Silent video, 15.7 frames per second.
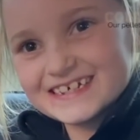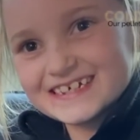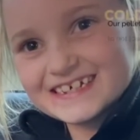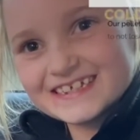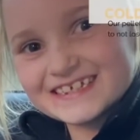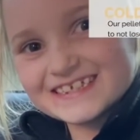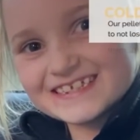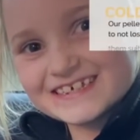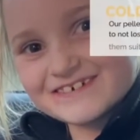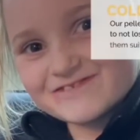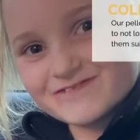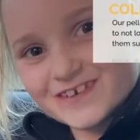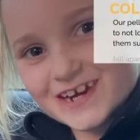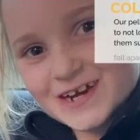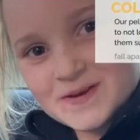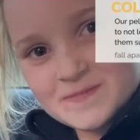This is a
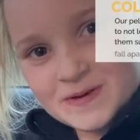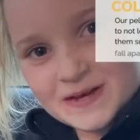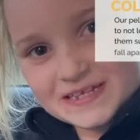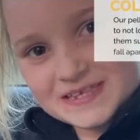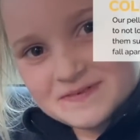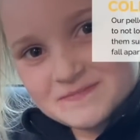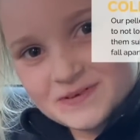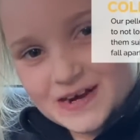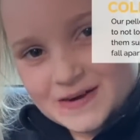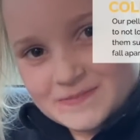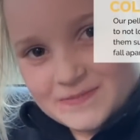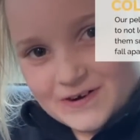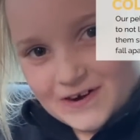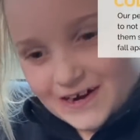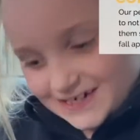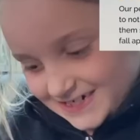very messy bird
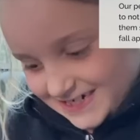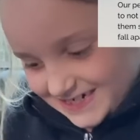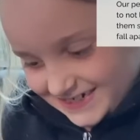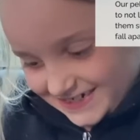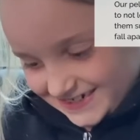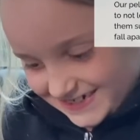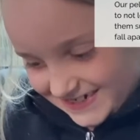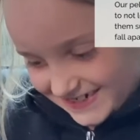project.